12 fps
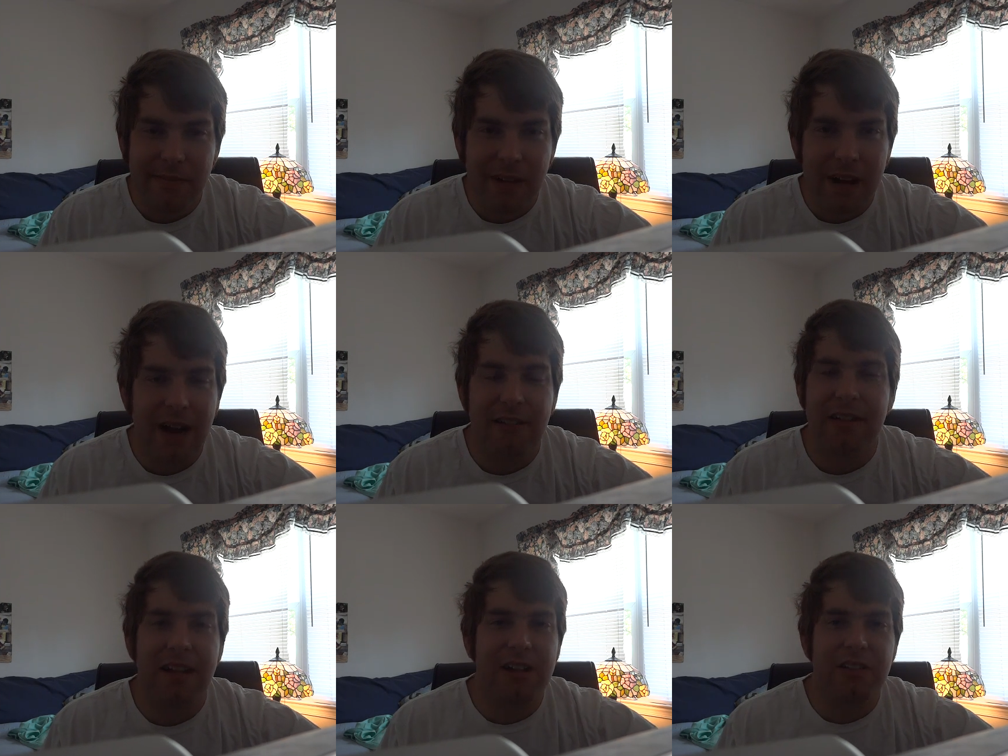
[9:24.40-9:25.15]

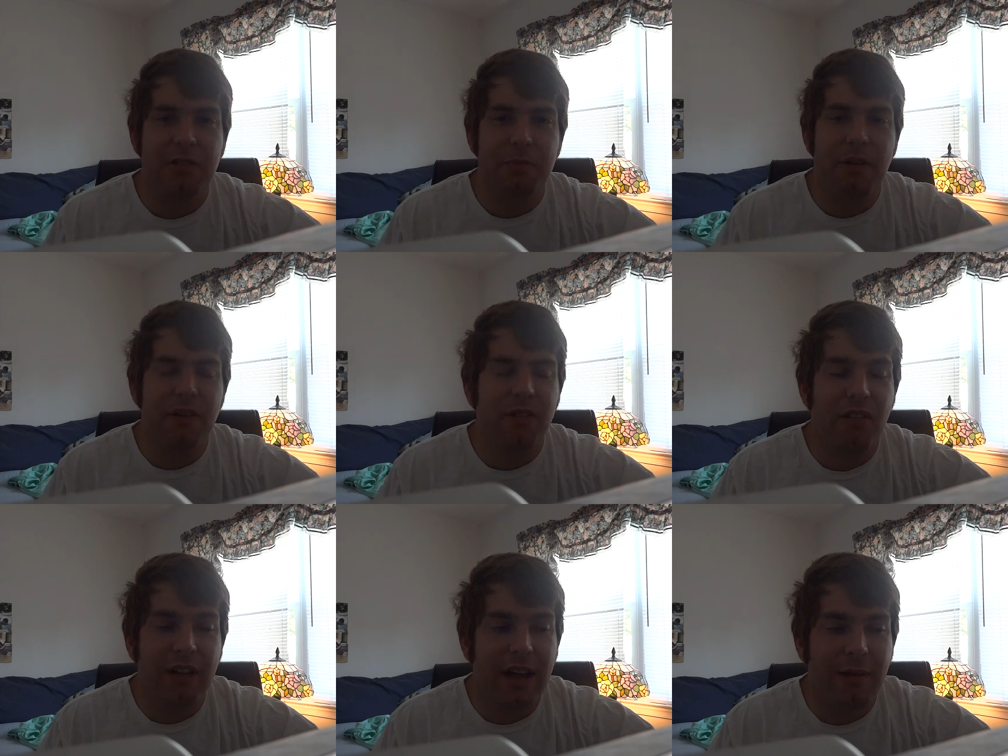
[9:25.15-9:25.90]
Colin and I just both
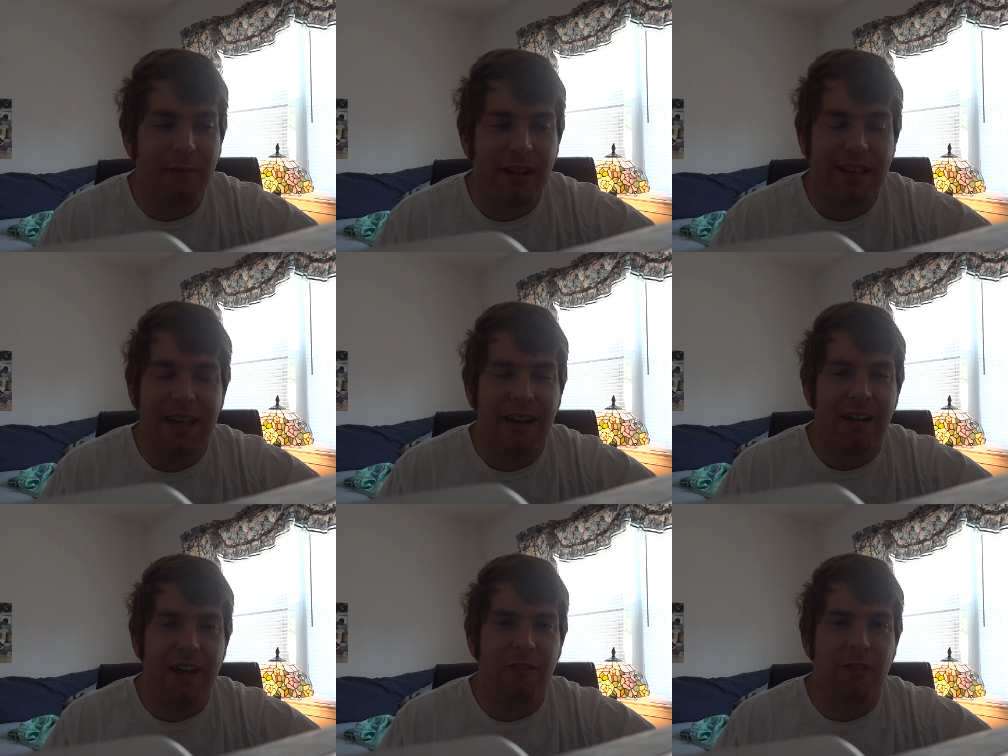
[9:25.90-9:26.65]
look at him like that,
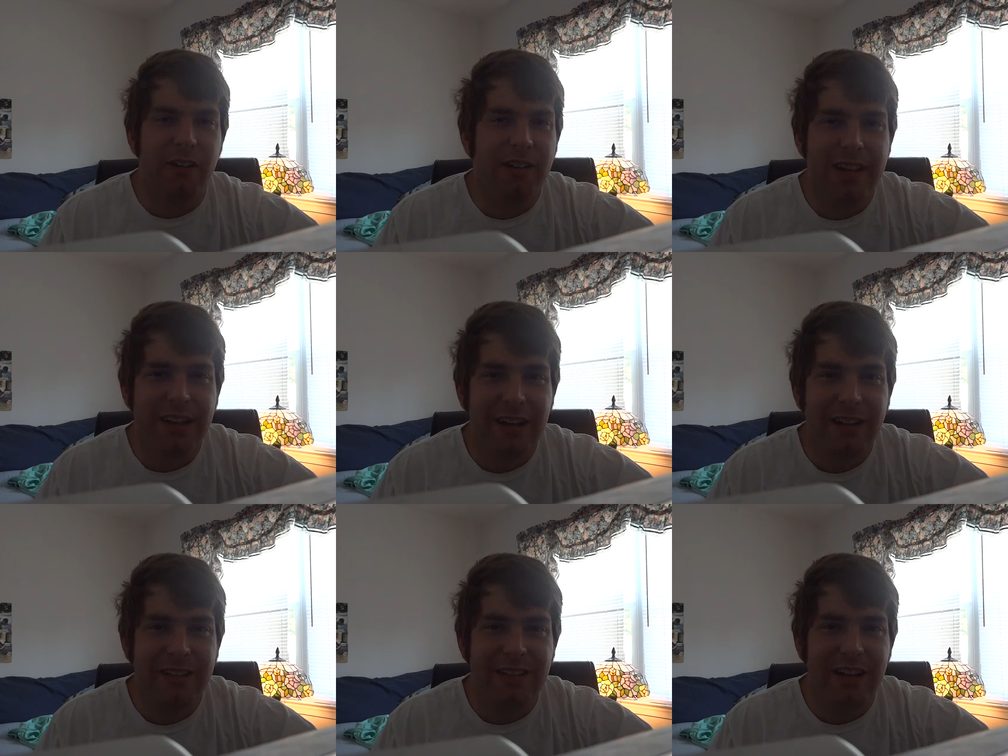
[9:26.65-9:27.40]
like, "Really,
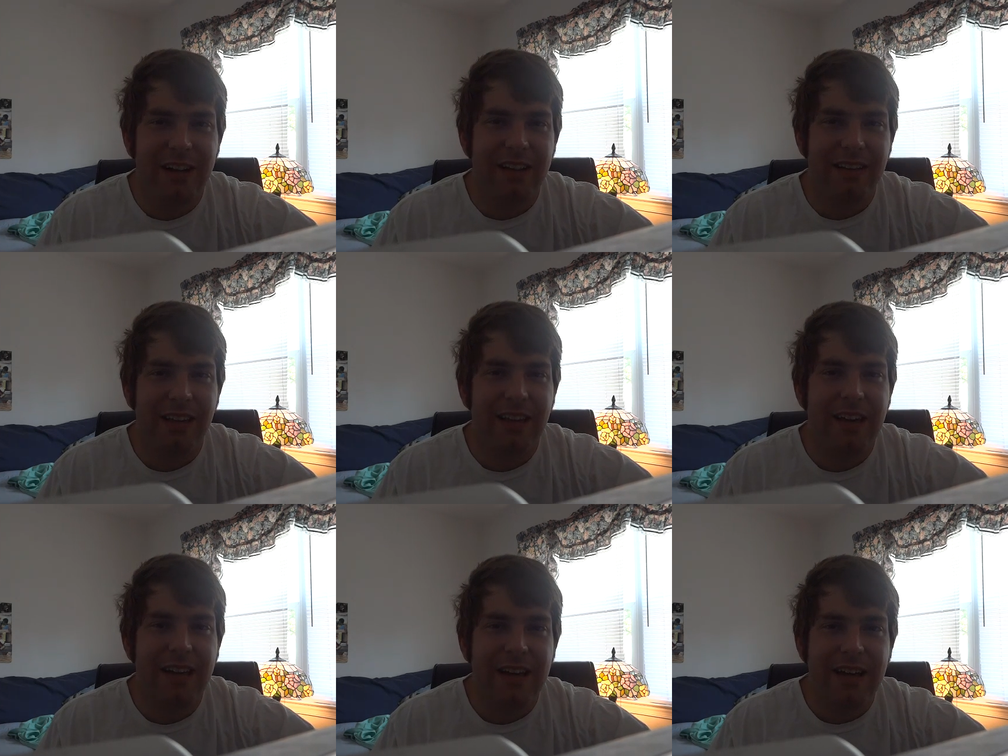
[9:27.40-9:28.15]
dude? Seriously?"
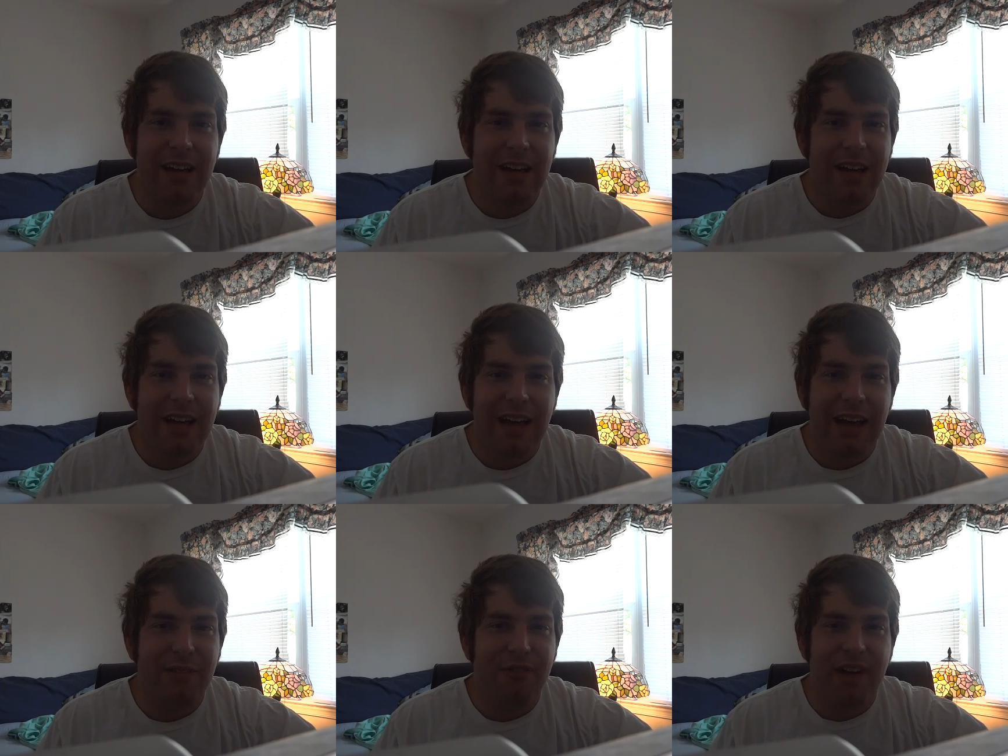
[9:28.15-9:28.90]

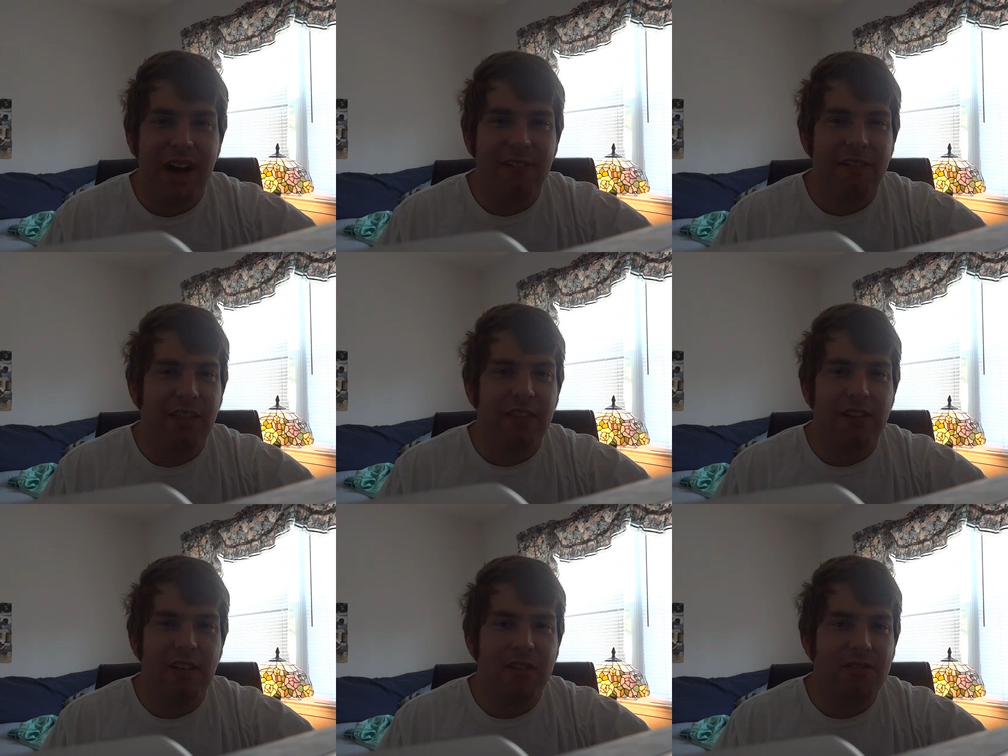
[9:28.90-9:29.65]
And finally the
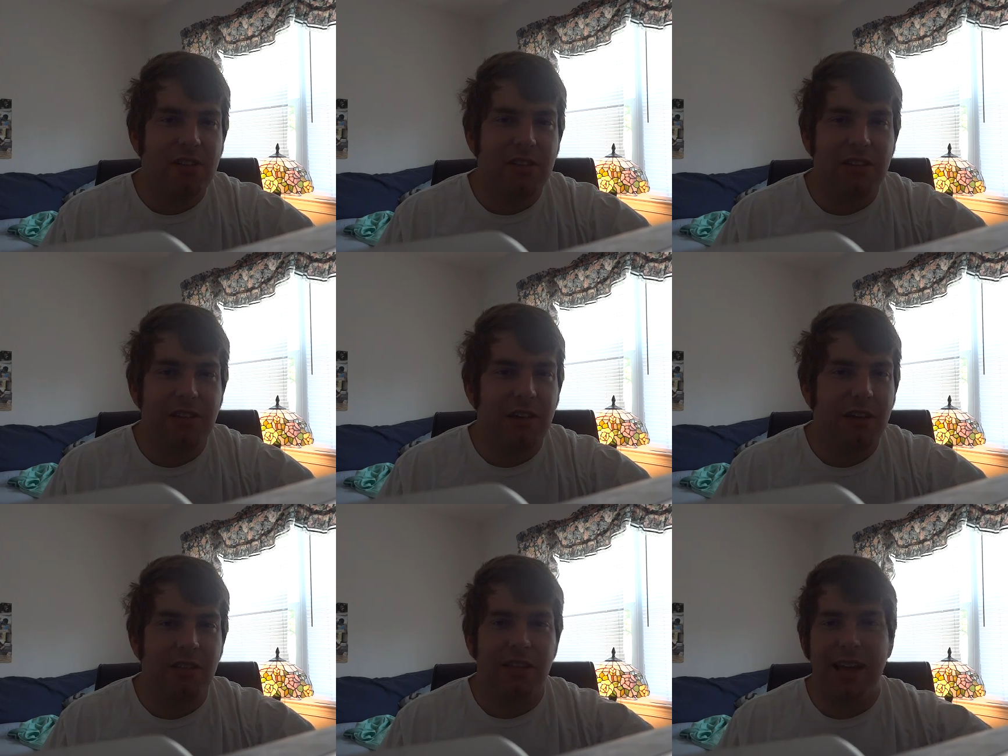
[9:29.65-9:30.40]
dude just
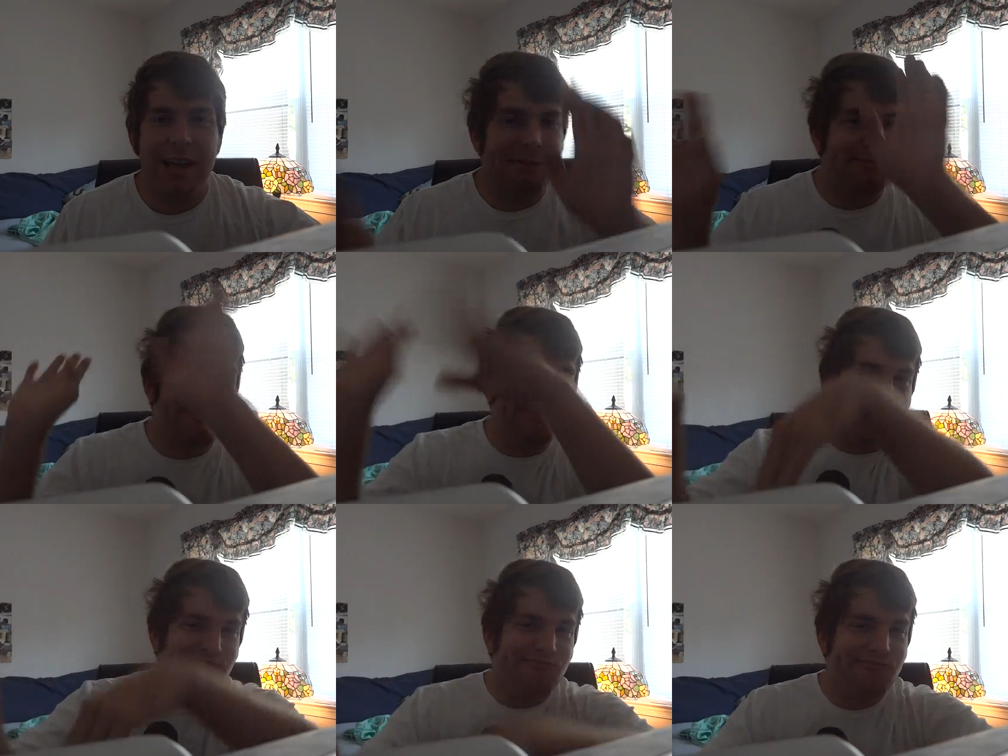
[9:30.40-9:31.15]
goes like,
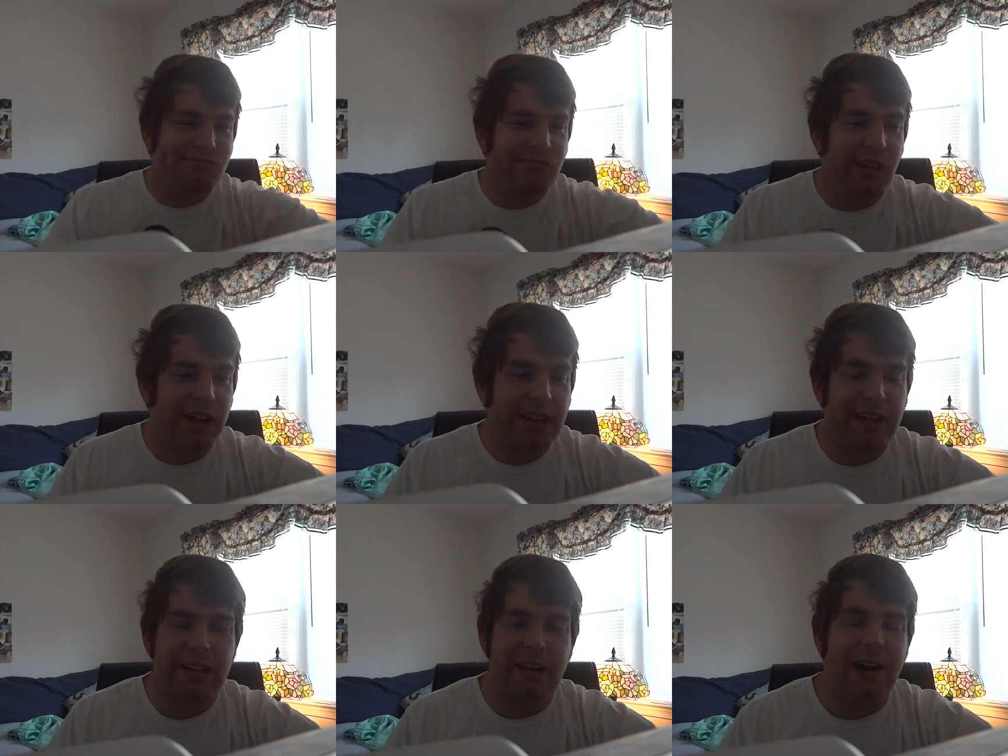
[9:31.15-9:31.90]
"I
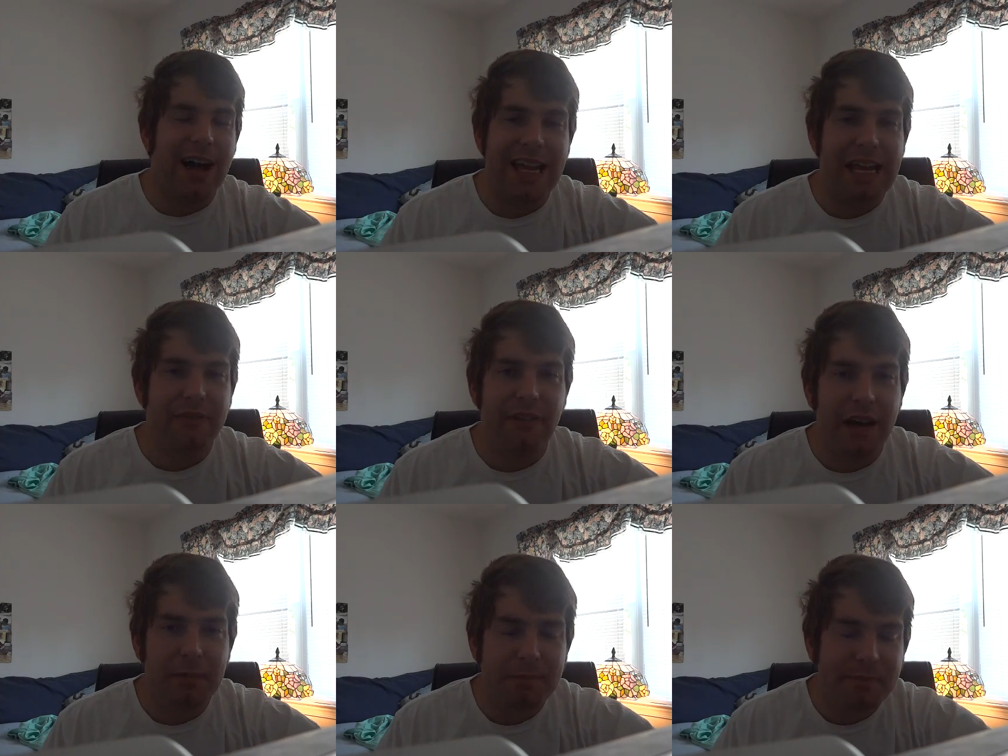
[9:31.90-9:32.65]
give
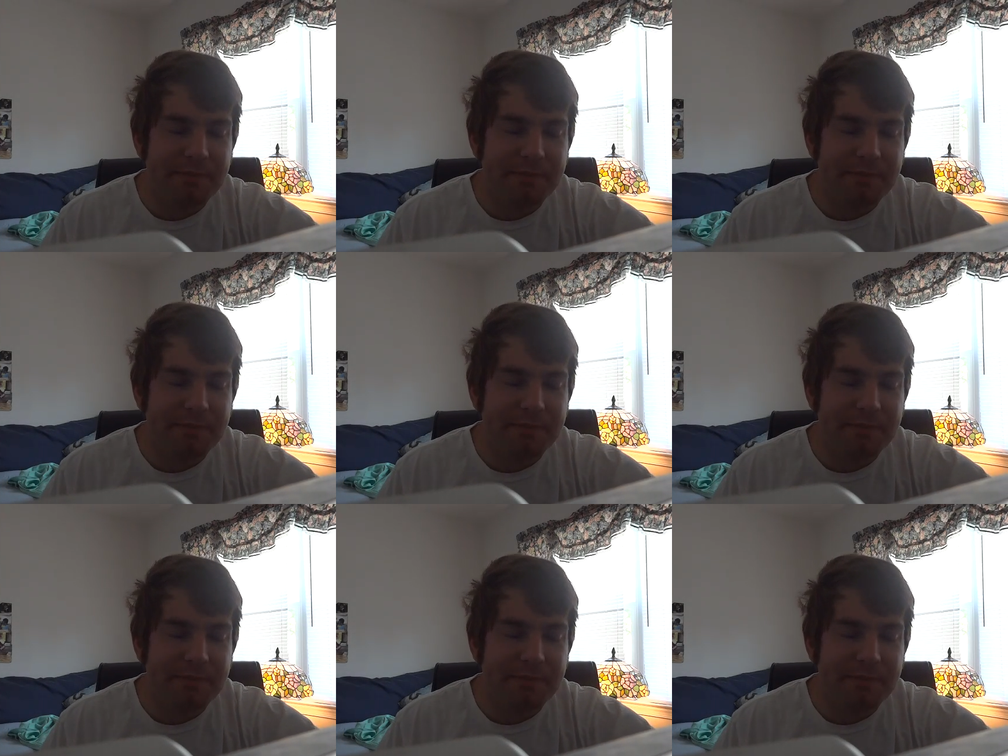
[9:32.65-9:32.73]
up."